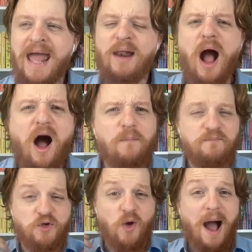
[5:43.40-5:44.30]
and our
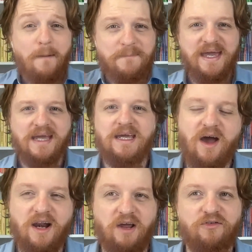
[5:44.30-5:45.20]
big
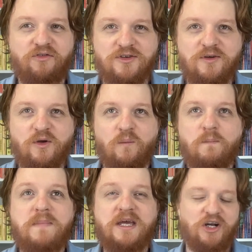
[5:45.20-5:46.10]
kind of
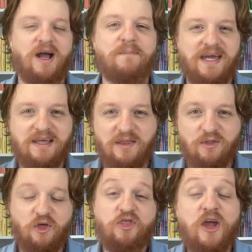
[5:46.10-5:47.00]
mission,
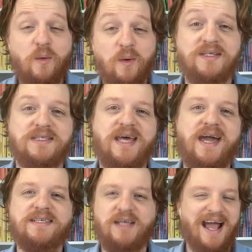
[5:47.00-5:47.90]
the thing we want to
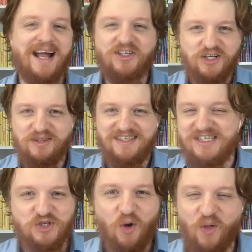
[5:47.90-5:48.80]
say is like, actually, this
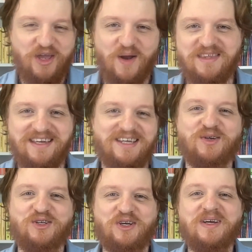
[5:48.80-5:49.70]
is not the only thing you
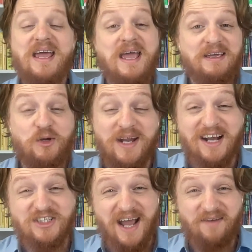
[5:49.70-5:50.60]
can do. You can
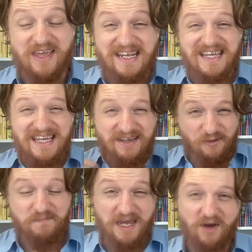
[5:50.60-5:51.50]
actually have an
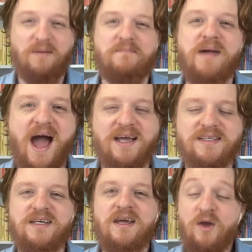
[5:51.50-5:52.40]
even bigger
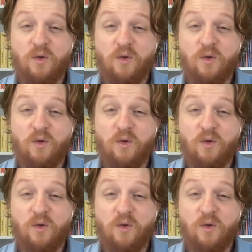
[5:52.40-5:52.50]
impact